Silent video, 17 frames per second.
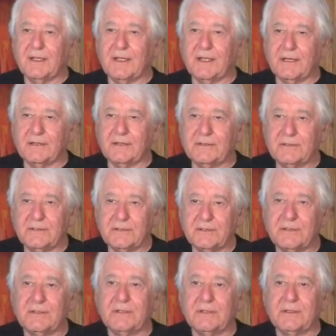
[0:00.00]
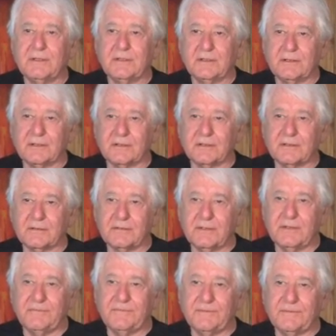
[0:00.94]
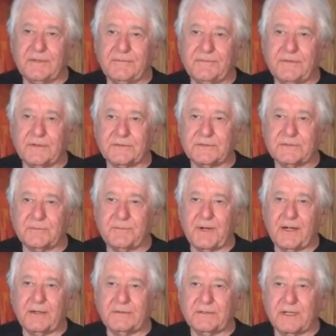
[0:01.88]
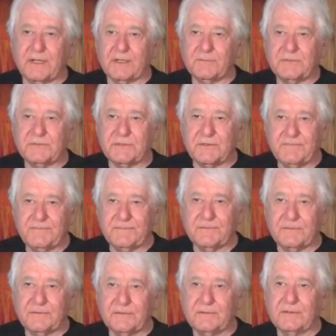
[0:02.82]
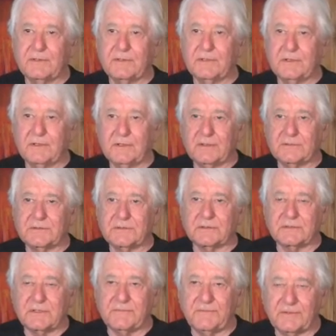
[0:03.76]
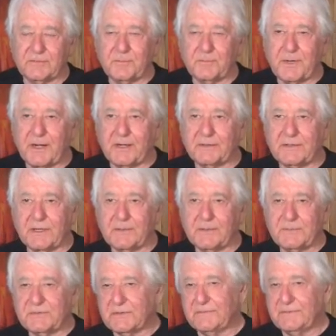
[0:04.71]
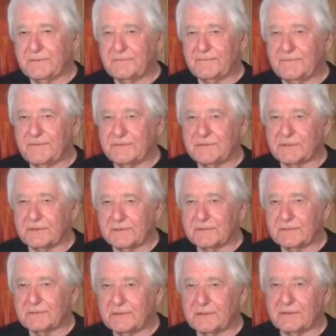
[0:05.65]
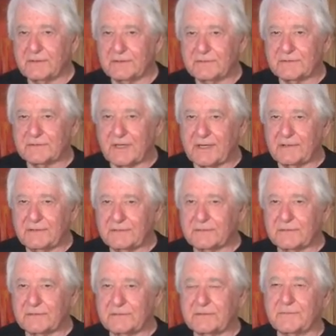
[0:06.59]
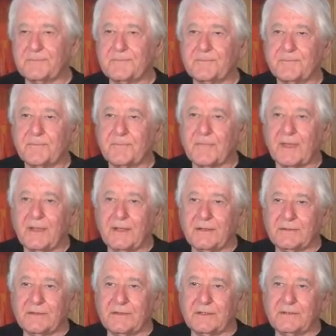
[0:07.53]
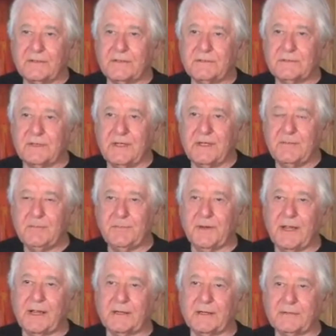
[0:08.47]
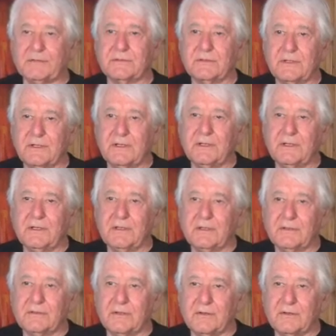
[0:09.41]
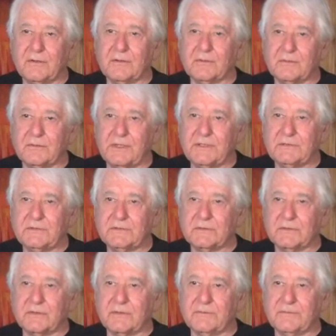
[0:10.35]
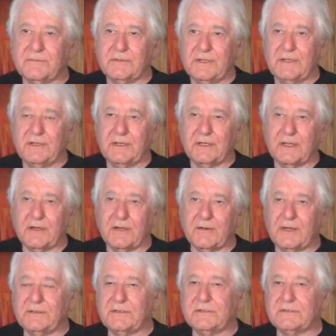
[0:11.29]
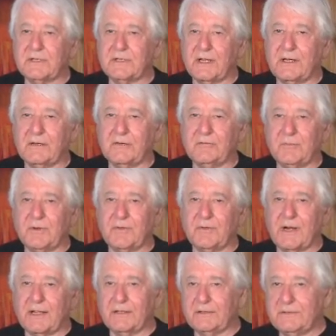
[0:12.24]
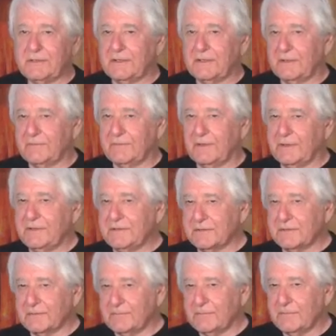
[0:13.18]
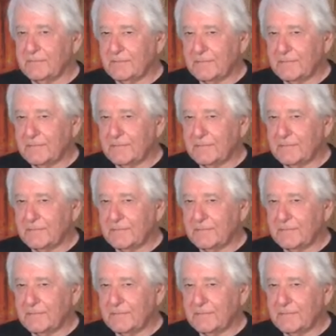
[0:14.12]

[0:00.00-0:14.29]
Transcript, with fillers: And uh, if, if there's a paradigm shift, significant paradigm shift in physics and sciences, then this impacts the whole issue of our understanding of morality and religion.